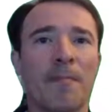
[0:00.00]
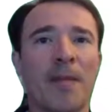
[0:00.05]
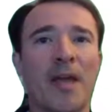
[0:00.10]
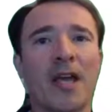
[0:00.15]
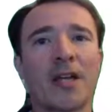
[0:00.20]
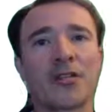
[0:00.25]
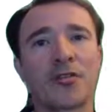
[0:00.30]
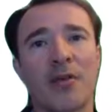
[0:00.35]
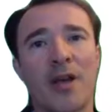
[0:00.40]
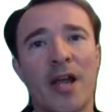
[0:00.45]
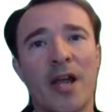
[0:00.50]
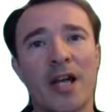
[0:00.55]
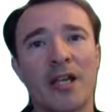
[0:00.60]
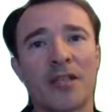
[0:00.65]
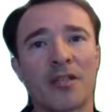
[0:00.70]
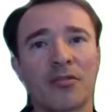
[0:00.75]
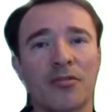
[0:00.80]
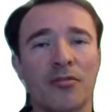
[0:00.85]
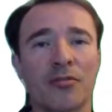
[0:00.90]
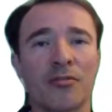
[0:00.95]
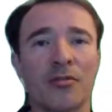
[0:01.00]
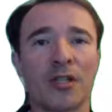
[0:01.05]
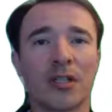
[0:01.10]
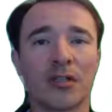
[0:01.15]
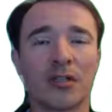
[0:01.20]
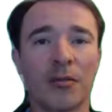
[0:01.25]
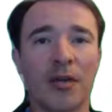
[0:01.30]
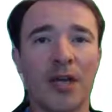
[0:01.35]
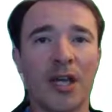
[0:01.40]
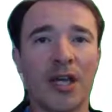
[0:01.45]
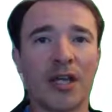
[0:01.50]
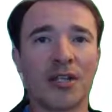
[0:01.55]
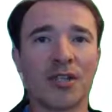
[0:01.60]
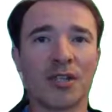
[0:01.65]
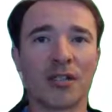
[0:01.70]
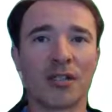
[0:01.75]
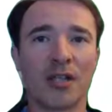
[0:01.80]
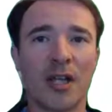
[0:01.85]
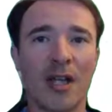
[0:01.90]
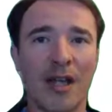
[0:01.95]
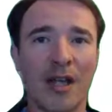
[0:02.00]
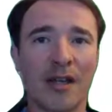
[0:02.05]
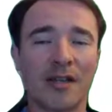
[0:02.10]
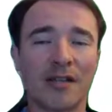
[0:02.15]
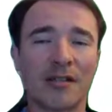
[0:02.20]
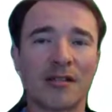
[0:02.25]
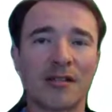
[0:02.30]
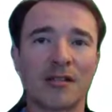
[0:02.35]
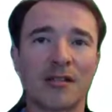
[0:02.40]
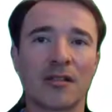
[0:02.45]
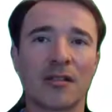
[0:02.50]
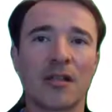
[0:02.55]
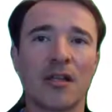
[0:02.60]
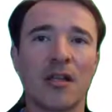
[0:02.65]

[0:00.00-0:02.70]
backtracked to the location x.